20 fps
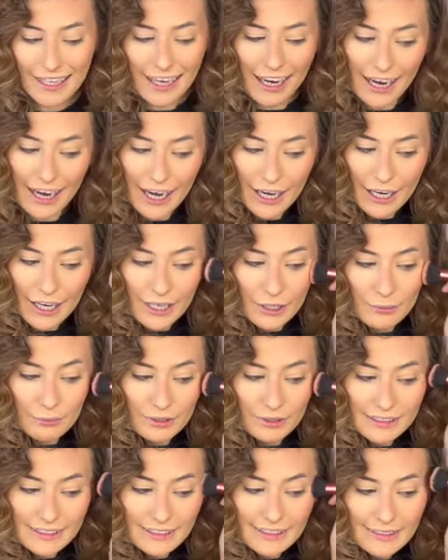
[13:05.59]
I
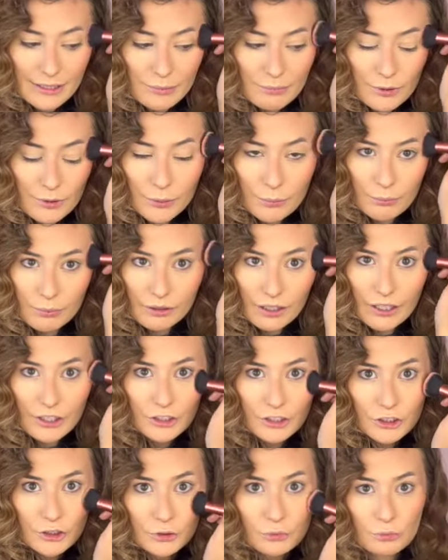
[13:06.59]
would keep your
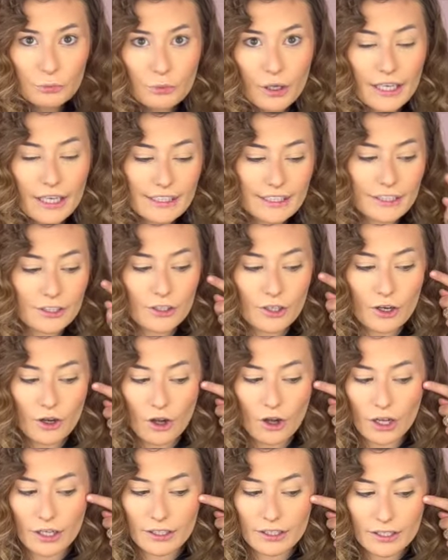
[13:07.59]
blush right here
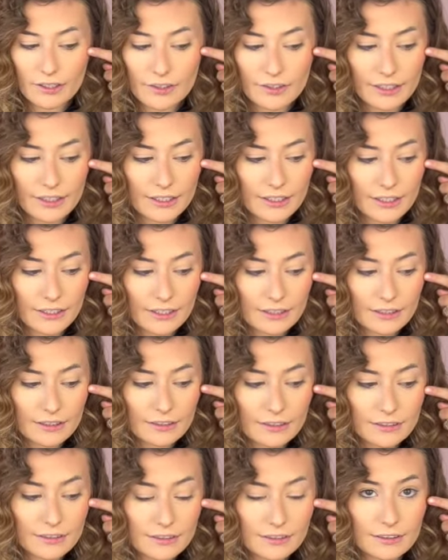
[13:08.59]
on the
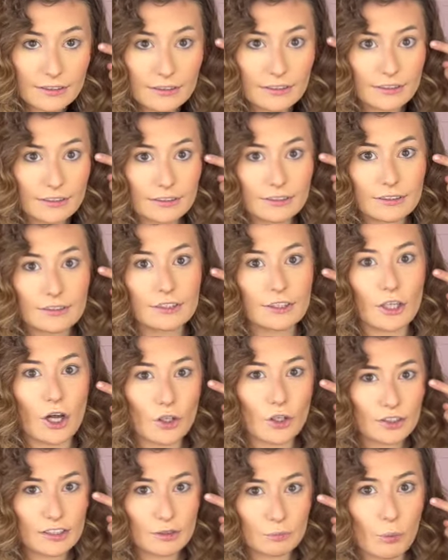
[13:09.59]

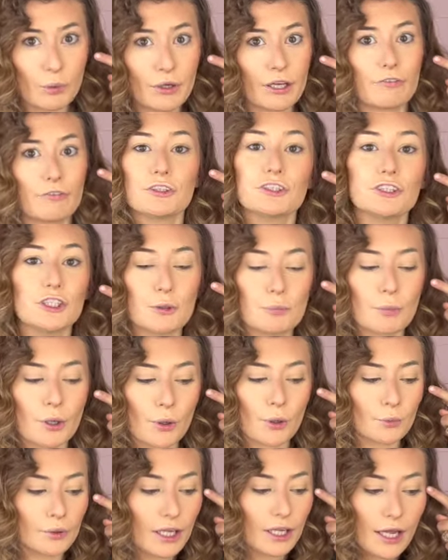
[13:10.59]
tallest point of your
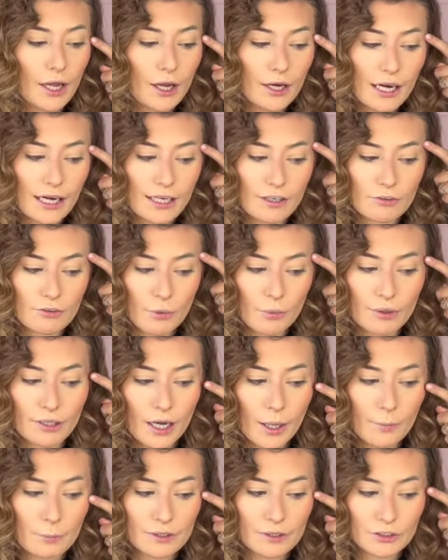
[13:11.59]
cheekbone, kind of going
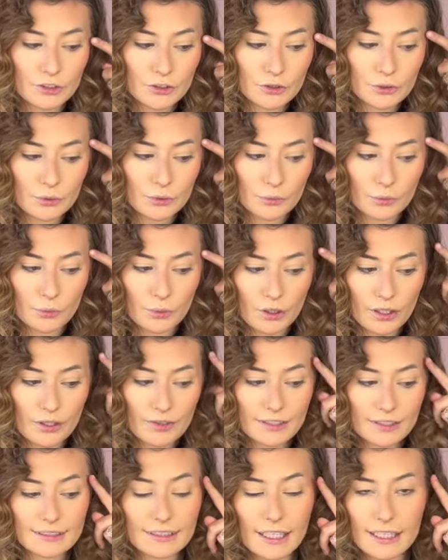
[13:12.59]
up into
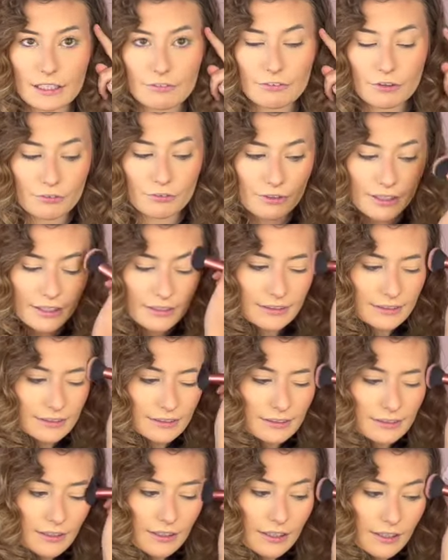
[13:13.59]
the side of your face.
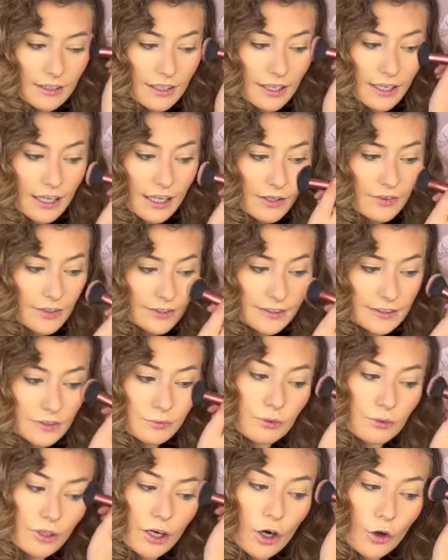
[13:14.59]
And this is
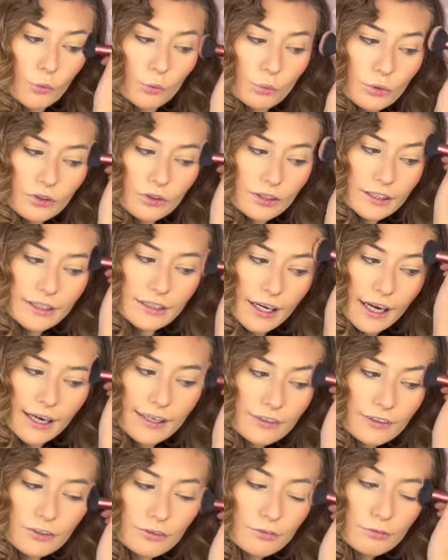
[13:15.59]
where I'll really
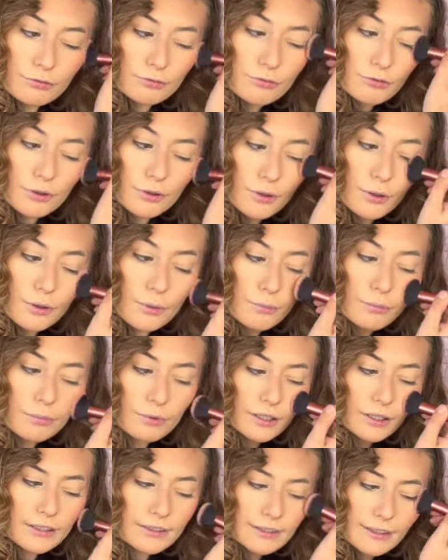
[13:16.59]
kind of
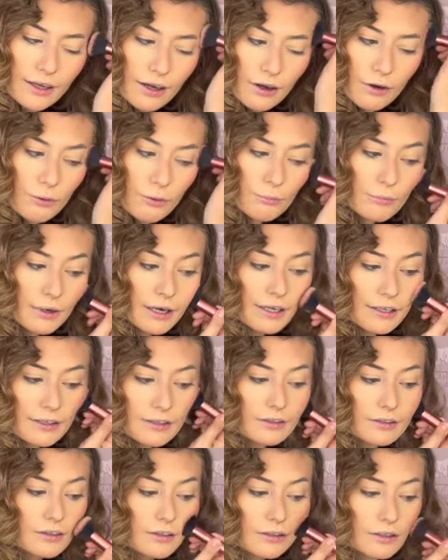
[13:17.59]
blend out my
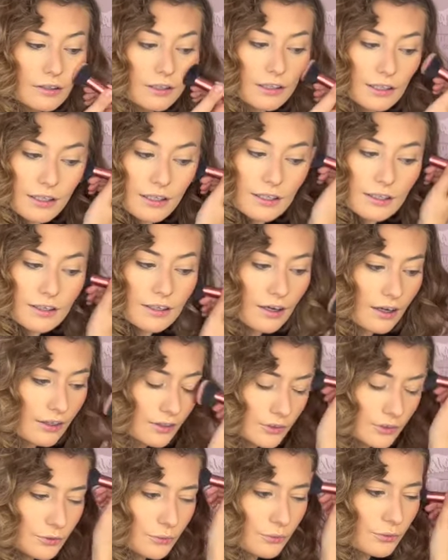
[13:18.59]

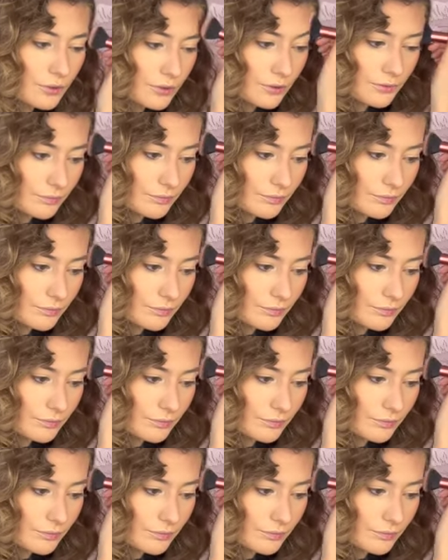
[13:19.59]
contour.